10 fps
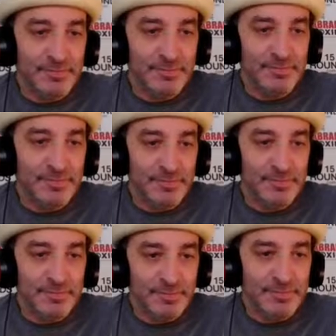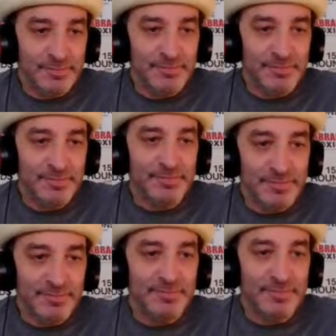and things as well. So I
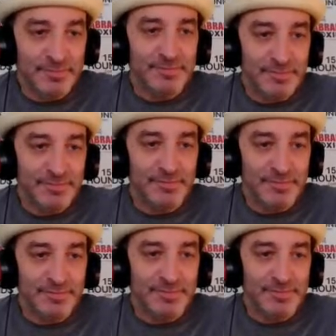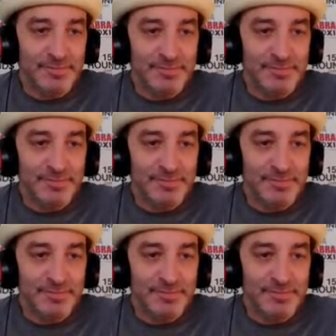mean, it's good here.